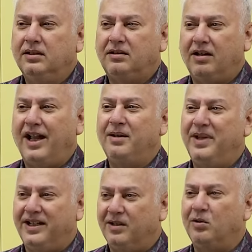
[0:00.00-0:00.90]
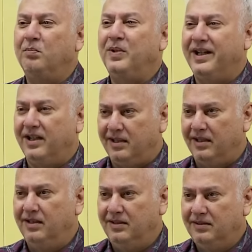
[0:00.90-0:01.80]
try and make it complicated,
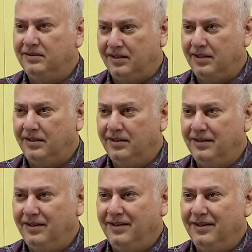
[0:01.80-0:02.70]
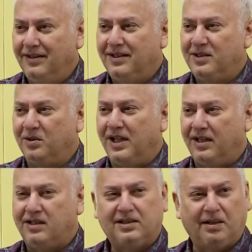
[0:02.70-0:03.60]
right? So
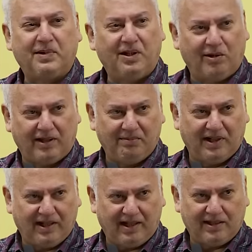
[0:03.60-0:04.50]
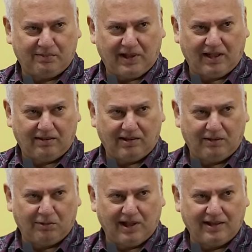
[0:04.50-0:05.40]
that sabki naukri bani rahe, sabka thoda
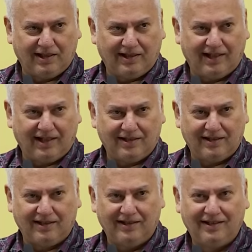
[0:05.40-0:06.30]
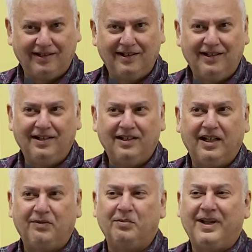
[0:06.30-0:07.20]
dukaan chalti rahe.
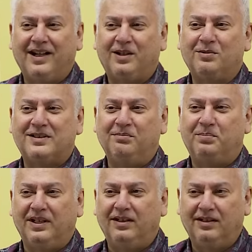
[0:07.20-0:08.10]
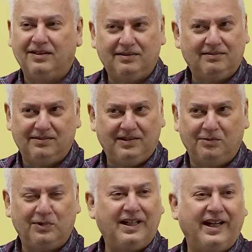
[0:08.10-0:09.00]
If you make it too simple, you
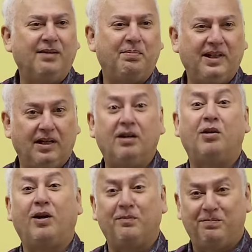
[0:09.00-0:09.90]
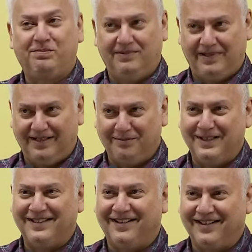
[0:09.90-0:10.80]
won't need a lot of
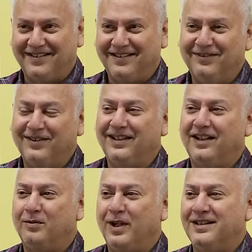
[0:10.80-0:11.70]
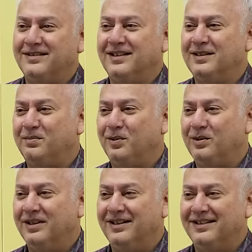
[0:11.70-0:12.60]
intermediaries, whether advisors,
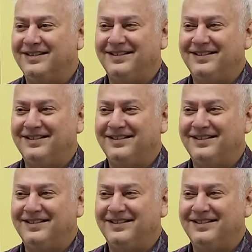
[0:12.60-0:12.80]
brokers,